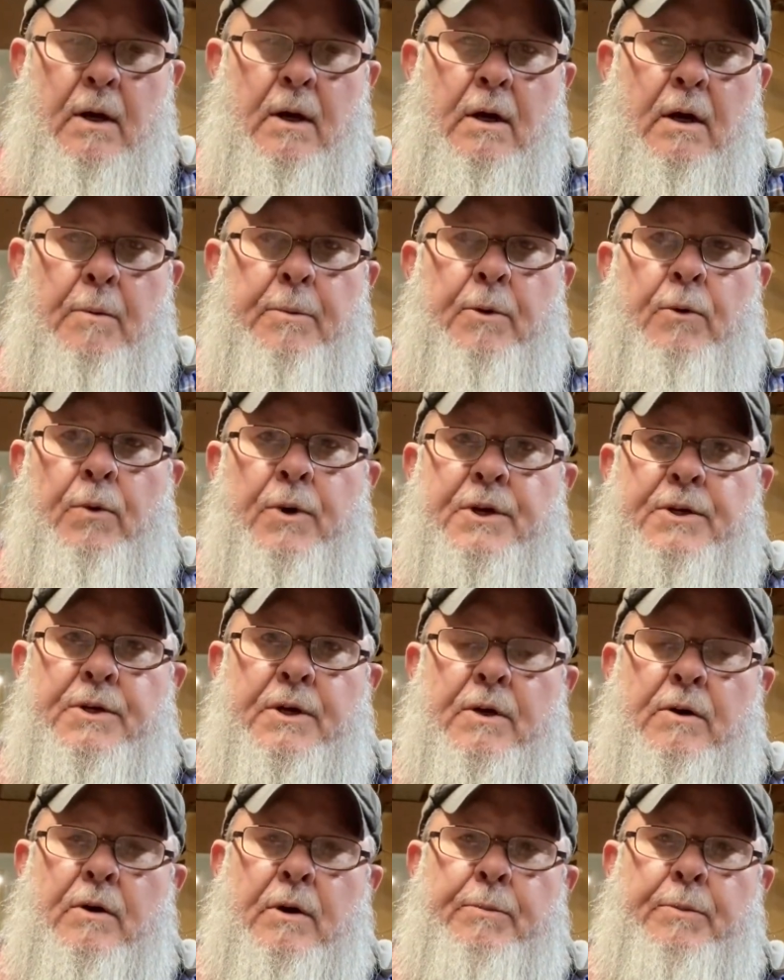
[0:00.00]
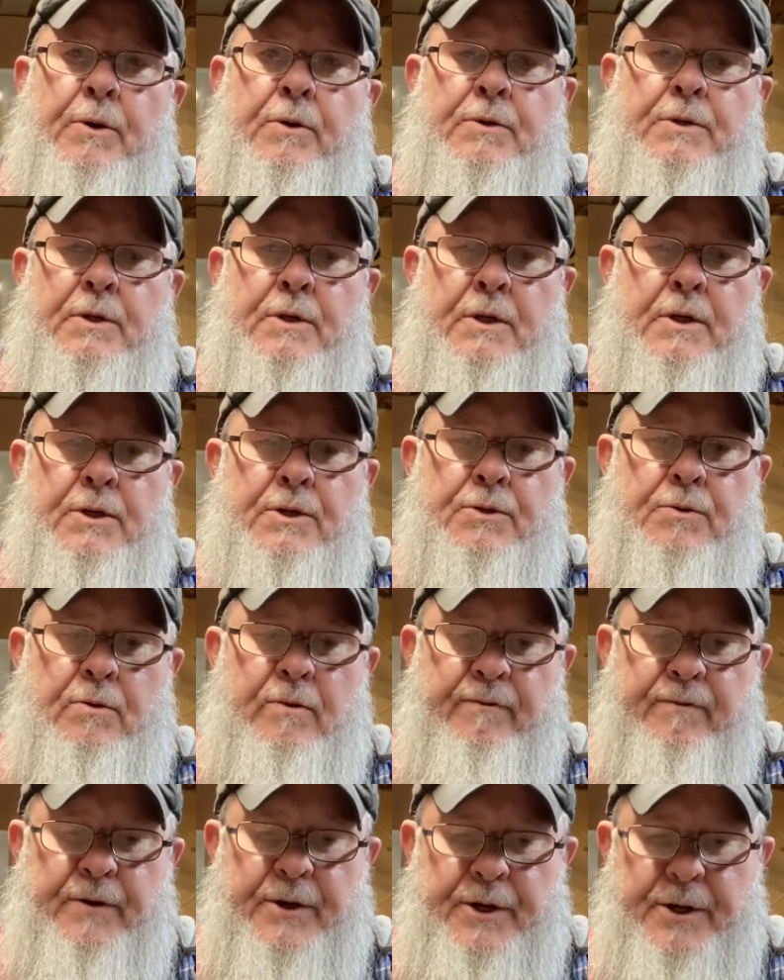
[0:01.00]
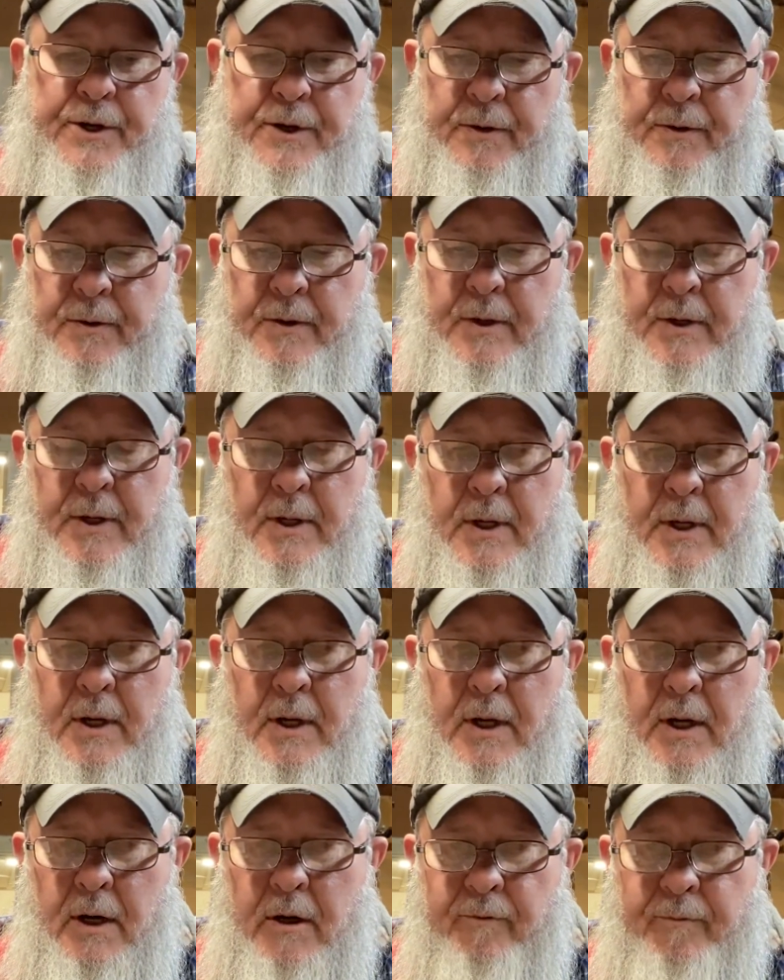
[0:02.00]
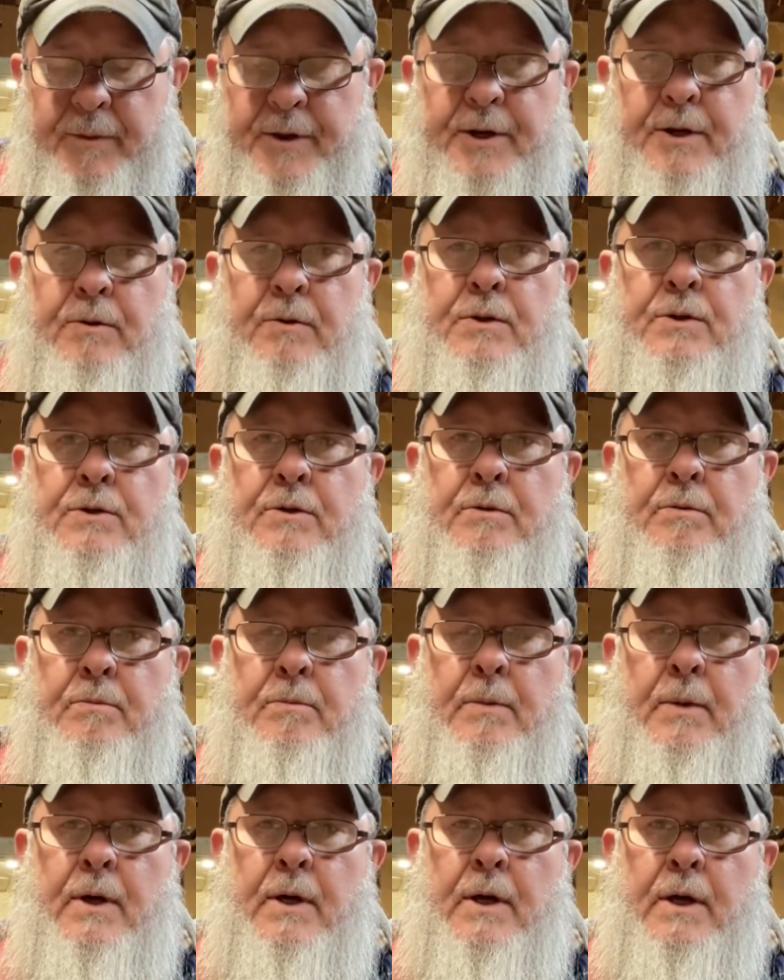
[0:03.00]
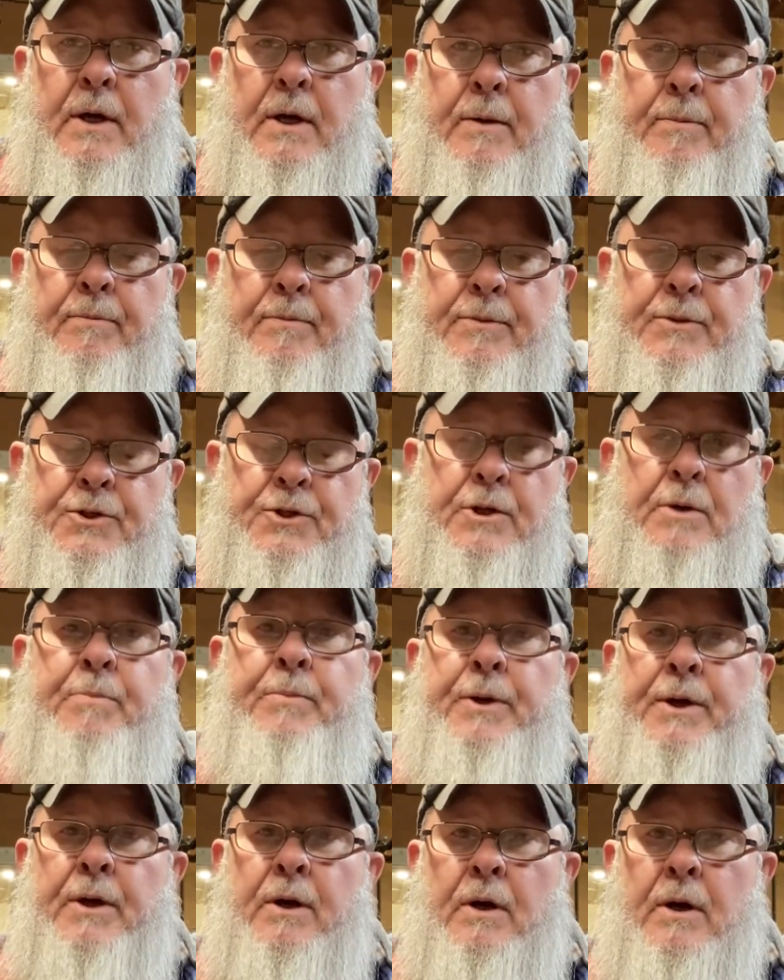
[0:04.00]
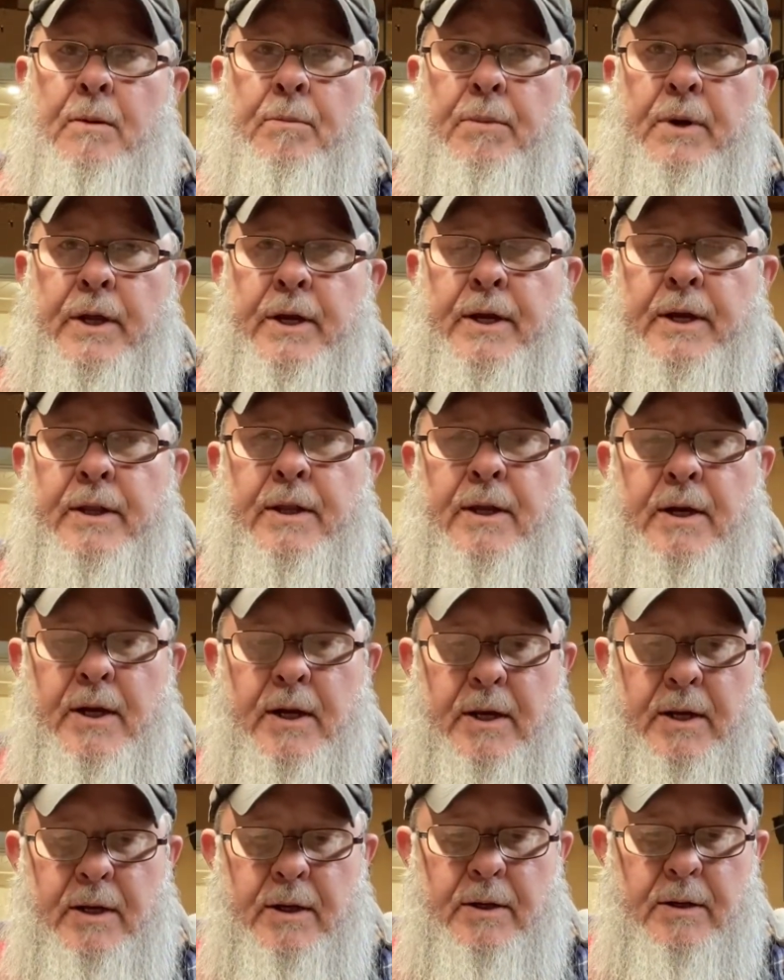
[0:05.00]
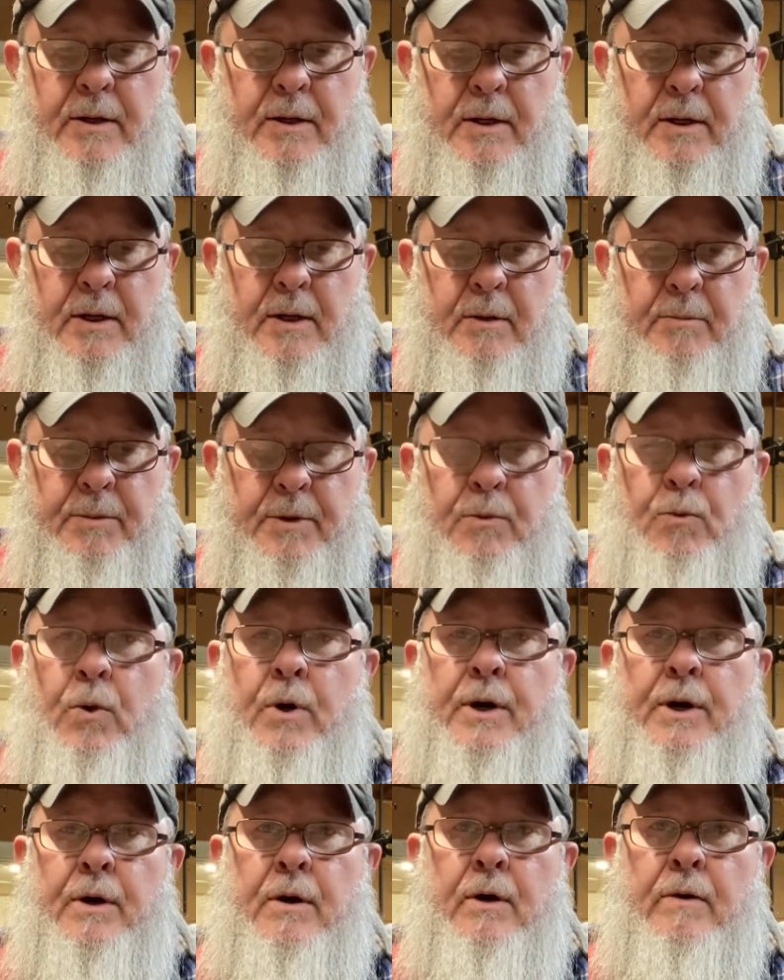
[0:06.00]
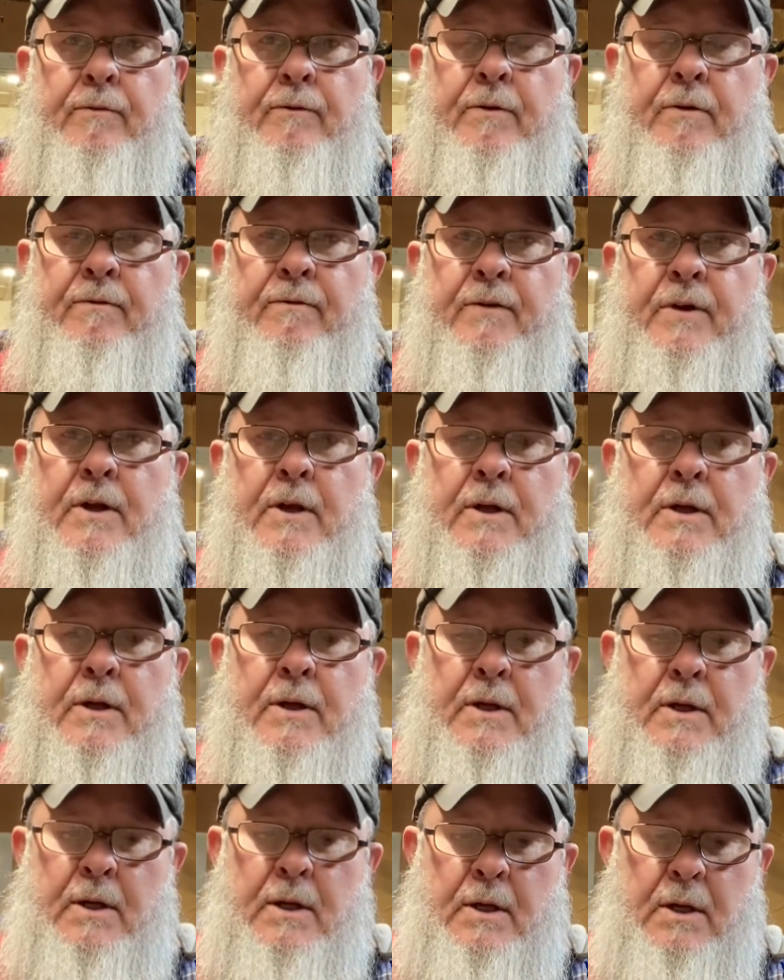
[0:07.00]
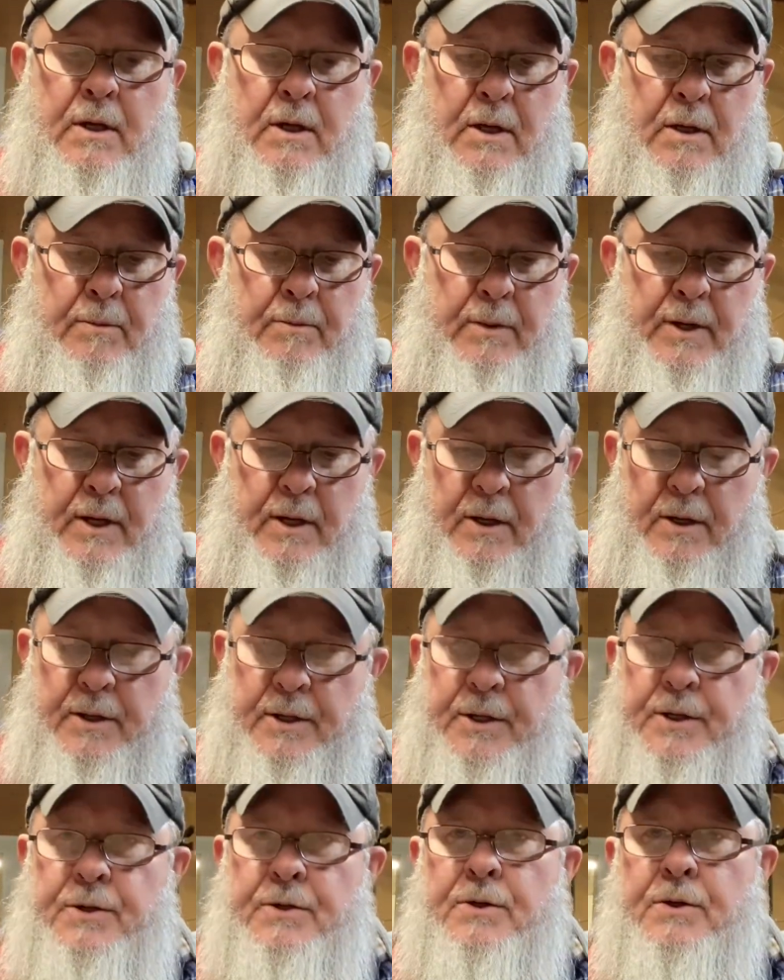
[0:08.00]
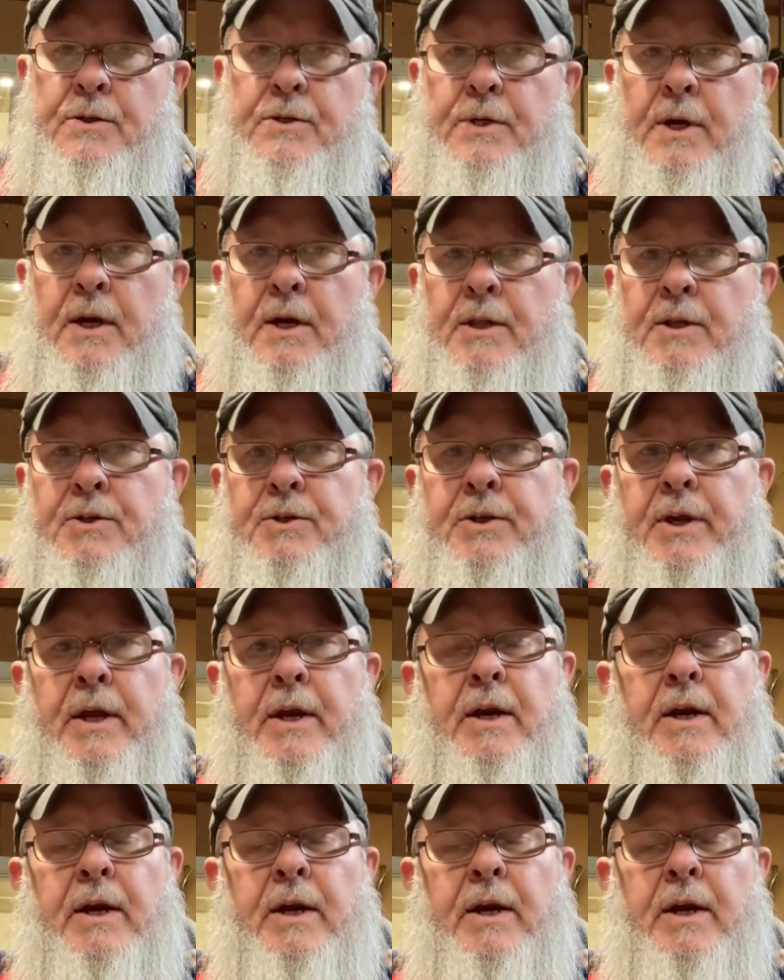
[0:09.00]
A couple of weeks ago I posted a short video of me doing some jimping on a blade that I had been working on for a fella out on the eastern side of the state.